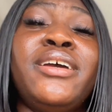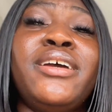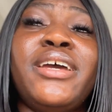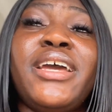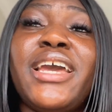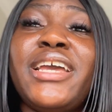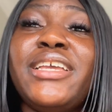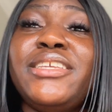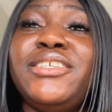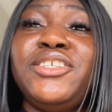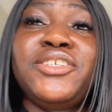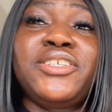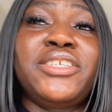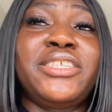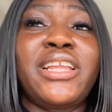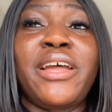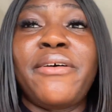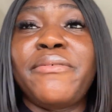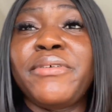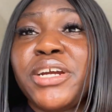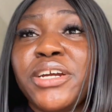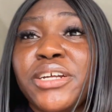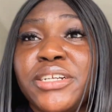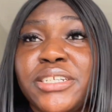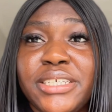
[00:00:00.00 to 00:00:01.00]
It's just
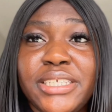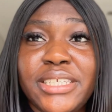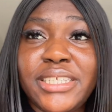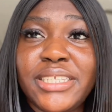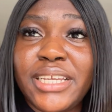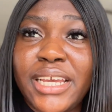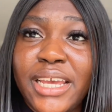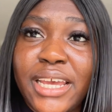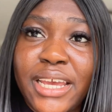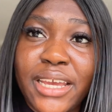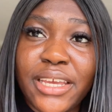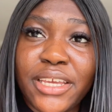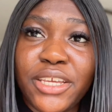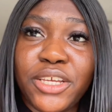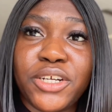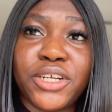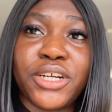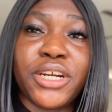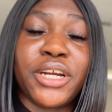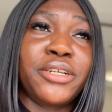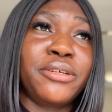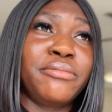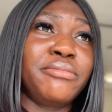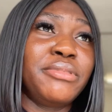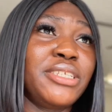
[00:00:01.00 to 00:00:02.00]
never gonna stick. You're
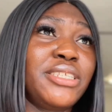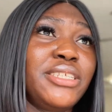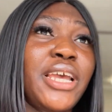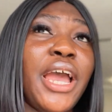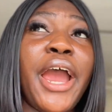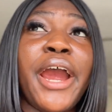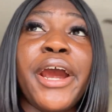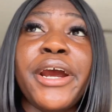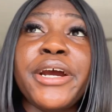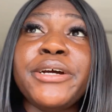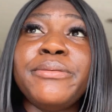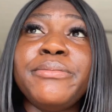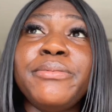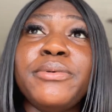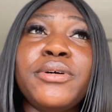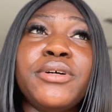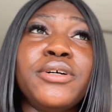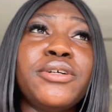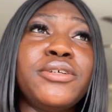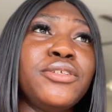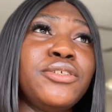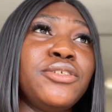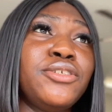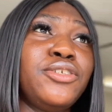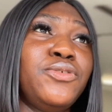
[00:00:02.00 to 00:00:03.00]
gonna be
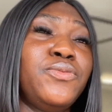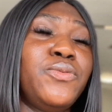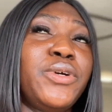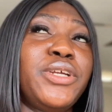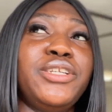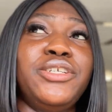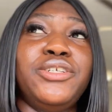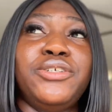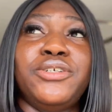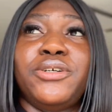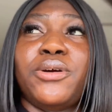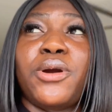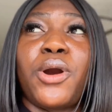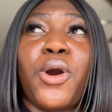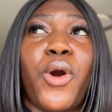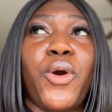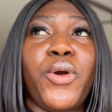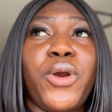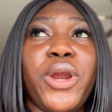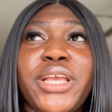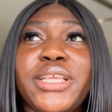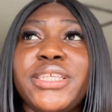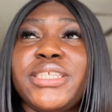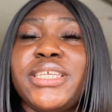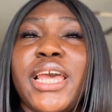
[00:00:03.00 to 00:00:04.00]
terrible when you're
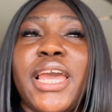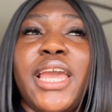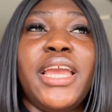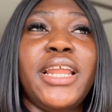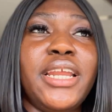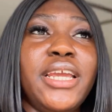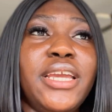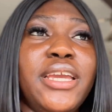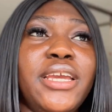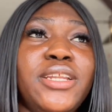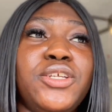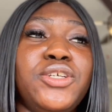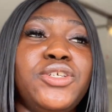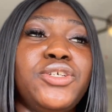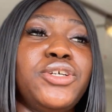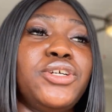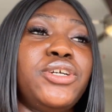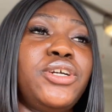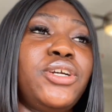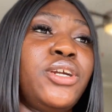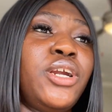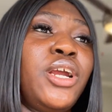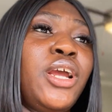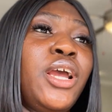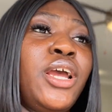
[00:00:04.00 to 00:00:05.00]
orientating.
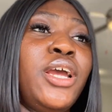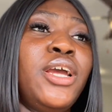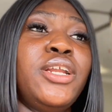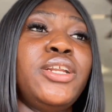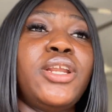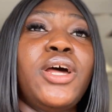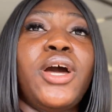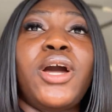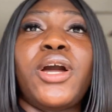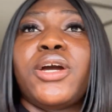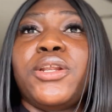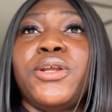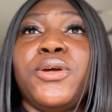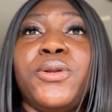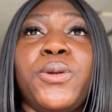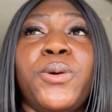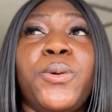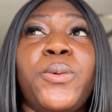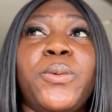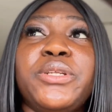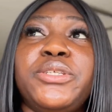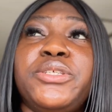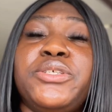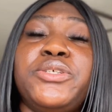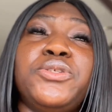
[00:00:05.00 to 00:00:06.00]
You're not gonna know
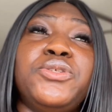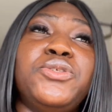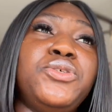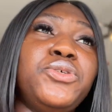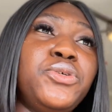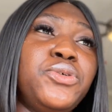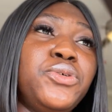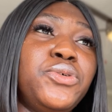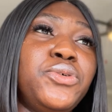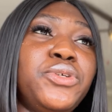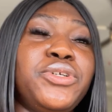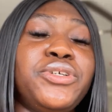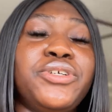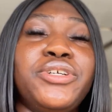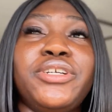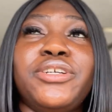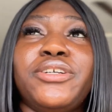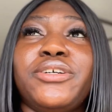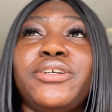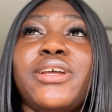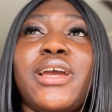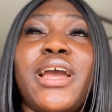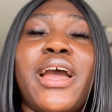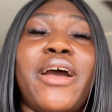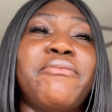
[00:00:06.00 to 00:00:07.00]
what to do. You're
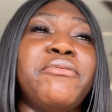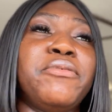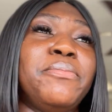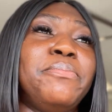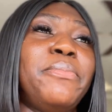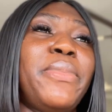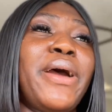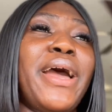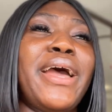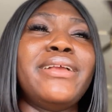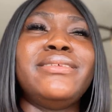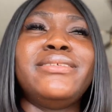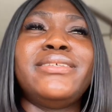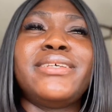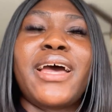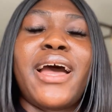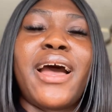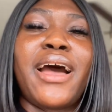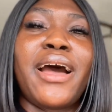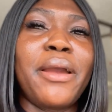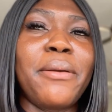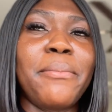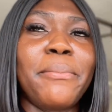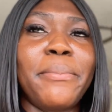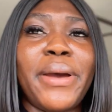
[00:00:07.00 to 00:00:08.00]
gonna have a bad
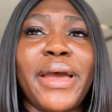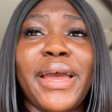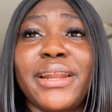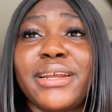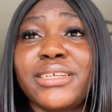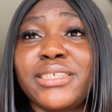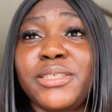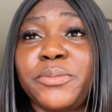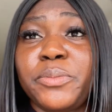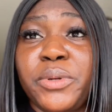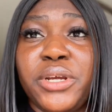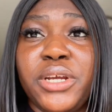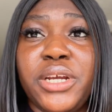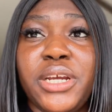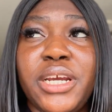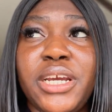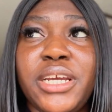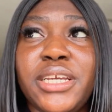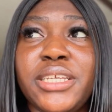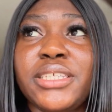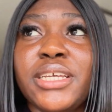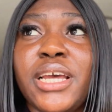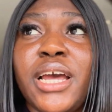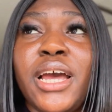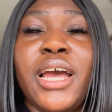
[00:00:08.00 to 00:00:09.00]
time, bad
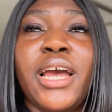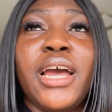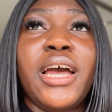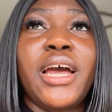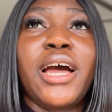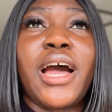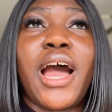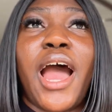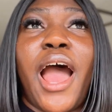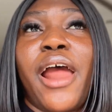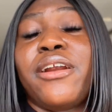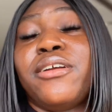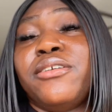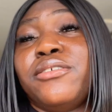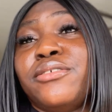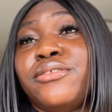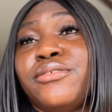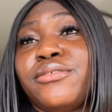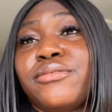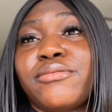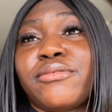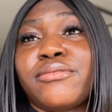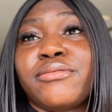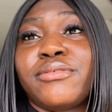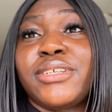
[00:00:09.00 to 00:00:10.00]
experience. I don't know,
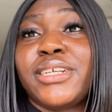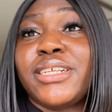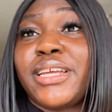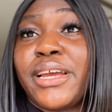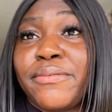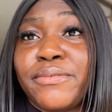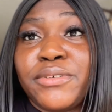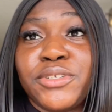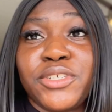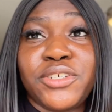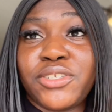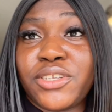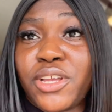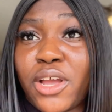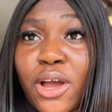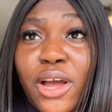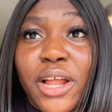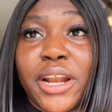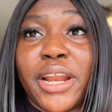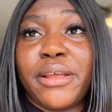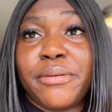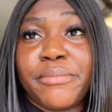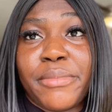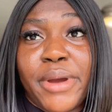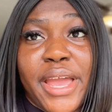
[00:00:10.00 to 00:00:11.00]
the devil just
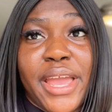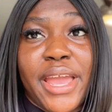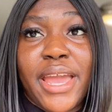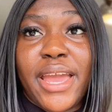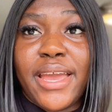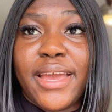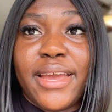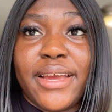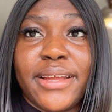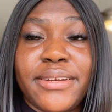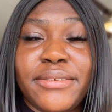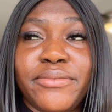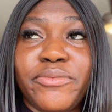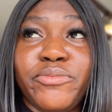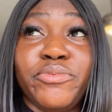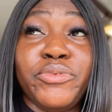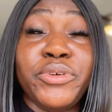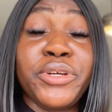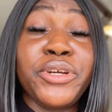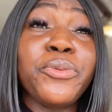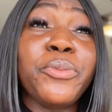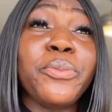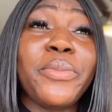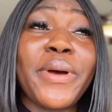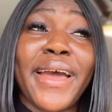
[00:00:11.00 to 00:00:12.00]
got in my head
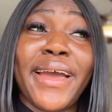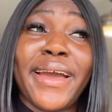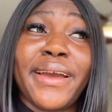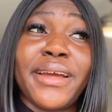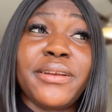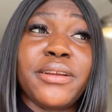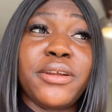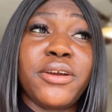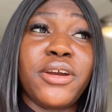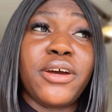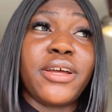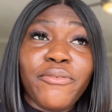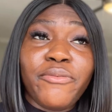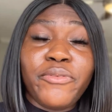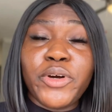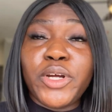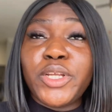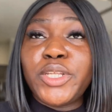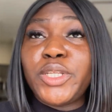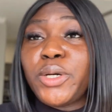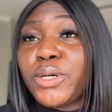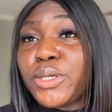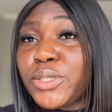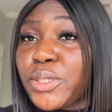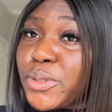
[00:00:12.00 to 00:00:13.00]
real bad. Cause for
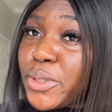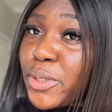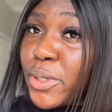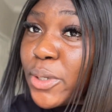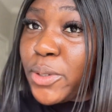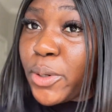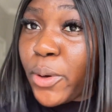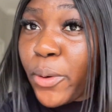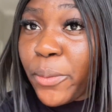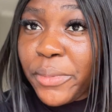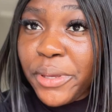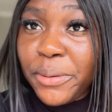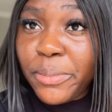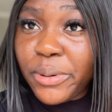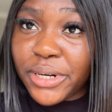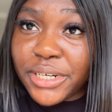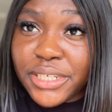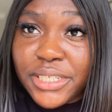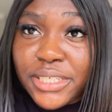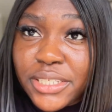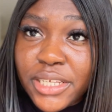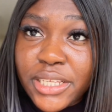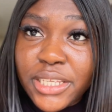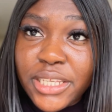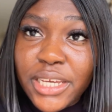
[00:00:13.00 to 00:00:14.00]
those who don't know me
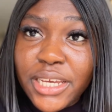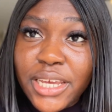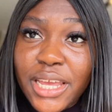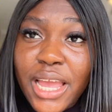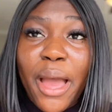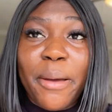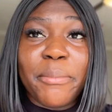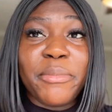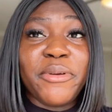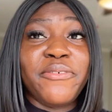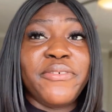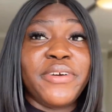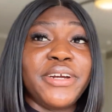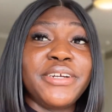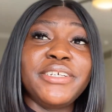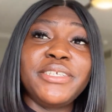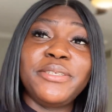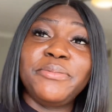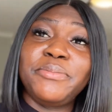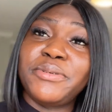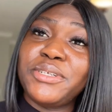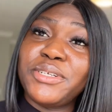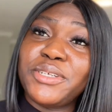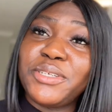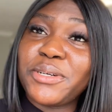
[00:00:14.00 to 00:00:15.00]
personally, I'm a very
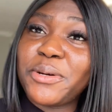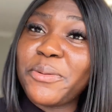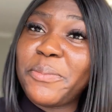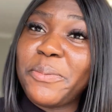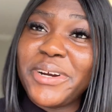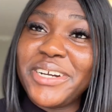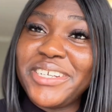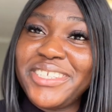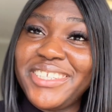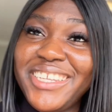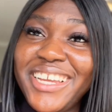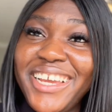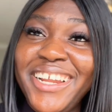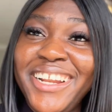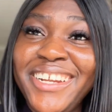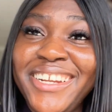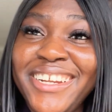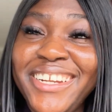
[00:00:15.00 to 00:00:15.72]
spiritual person.